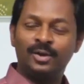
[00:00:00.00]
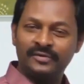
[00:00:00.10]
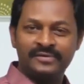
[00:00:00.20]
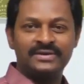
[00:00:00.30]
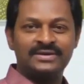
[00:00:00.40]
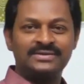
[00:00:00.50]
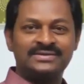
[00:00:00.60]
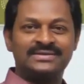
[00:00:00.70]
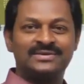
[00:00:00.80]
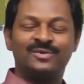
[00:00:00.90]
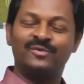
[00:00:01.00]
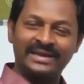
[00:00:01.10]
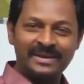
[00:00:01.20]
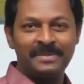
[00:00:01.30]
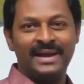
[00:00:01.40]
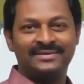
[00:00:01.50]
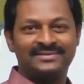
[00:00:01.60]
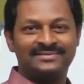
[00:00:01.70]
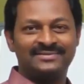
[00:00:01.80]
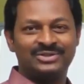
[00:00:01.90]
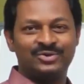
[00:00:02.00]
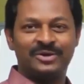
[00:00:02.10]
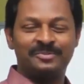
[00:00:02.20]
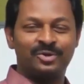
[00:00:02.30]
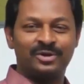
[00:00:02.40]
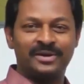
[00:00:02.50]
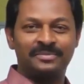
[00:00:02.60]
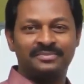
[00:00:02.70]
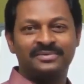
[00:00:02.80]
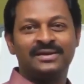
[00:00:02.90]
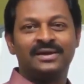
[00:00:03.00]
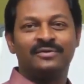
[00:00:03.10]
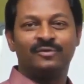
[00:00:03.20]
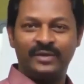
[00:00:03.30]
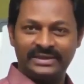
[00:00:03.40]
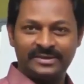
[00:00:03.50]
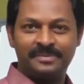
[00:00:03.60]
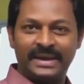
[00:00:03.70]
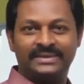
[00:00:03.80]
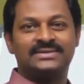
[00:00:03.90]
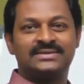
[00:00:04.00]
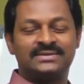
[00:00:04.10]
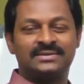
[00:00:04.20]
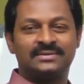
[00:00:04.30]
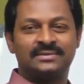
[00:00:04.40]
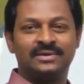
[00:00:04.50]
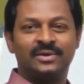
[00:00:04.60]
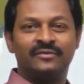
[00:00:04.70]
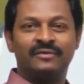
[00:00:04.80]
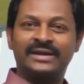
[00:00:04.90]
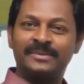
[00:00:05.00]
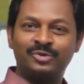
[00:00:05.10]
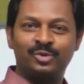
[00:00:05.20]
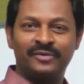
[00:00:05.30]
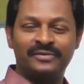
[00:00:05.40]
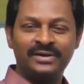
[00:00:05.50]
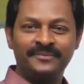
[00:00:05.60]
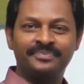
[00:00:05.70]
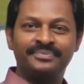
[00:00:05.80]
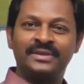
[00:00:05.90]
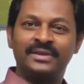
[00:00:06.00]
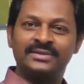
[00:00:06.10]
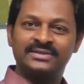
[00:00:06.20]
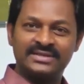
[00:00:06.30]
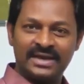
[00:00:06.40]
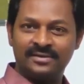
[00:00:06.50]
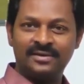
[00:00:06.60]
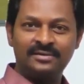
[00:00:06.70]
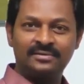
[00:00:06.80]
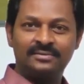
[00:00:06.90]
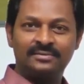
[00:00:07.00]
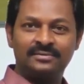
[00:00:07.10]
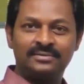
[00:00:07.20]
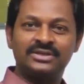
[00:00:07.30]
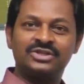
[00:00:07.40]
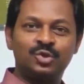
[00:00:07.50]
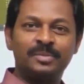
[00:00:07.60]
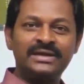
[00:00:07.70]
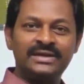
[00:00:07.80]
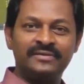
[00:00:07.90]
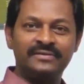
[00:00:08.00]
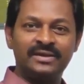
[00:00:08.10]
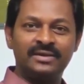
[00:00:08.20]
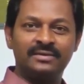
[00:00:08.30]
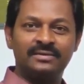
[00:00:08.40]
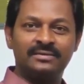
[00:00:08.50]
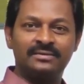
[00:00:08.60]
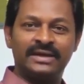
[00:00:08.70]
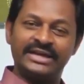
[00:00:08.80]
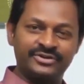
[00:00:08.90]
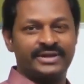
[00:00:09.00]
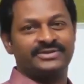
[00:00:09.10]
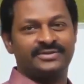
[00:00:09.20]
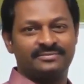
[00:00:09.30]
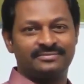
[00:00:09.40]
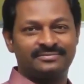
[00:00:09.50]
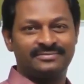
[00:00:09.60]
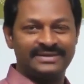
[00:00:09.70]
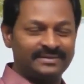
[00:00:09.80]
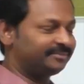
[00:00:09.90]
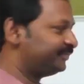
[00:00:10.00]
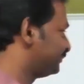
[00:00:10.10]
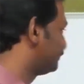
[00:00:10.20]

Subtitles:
Hello viewers, welcome back to our program Vedic Maths. Welcome to our channel SumanTV Education. Yeah.